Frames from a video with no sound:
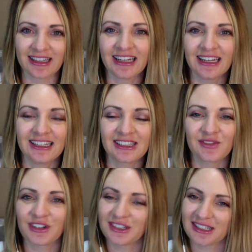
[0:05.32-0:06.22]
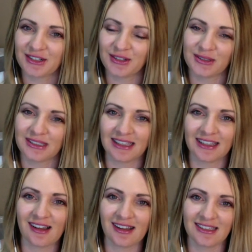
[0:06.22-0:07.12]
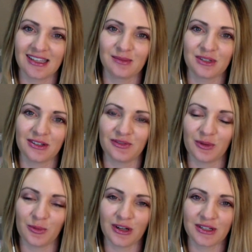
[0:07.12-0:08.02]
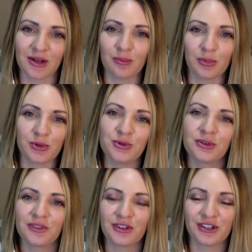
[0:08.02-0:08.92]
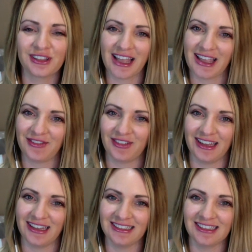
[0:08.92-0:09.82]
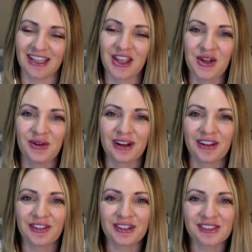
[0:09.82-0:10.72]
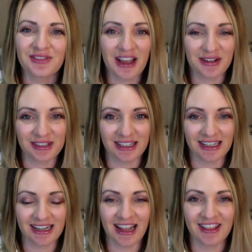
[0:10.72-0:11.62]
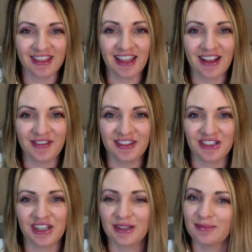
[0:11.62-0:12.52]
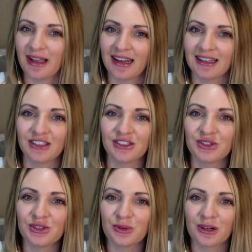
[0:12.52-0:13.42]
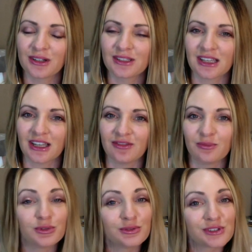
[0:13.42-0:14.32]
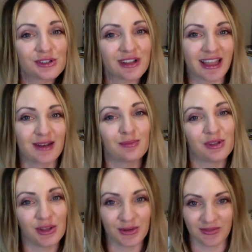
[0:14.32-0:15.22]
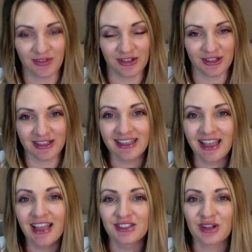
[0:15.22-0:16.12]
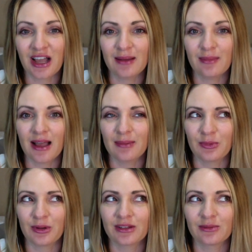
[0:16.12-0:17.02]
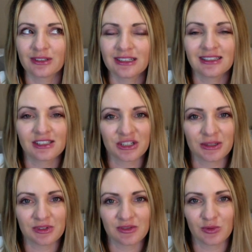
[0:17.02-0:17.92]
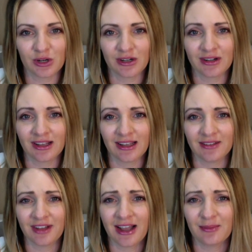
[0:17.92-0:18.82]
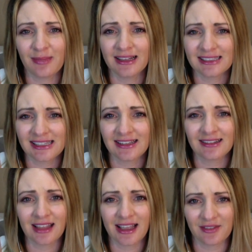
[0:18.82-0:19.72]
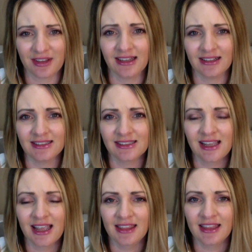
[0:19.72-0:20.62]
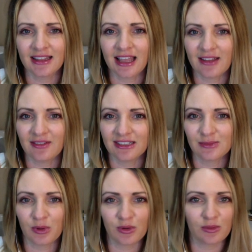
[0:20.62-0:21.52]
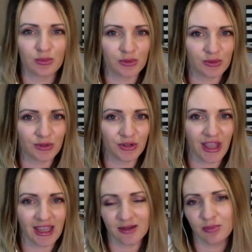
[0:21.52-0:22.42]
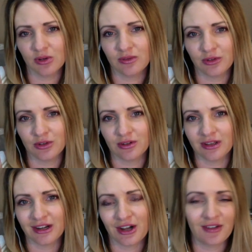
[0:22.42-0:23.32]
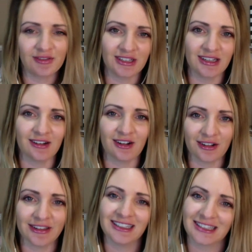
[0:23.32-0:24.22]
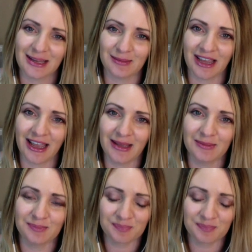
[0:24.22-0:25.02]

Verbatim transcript: Glennon is first introducing the concept of what a beautiful life is. When I first found Glennon, I loved that she combined the two words of brutal and beautiful to come up with a really descriptive word of how messy life is. That life is both brutal and beautiful, and often all at the same time.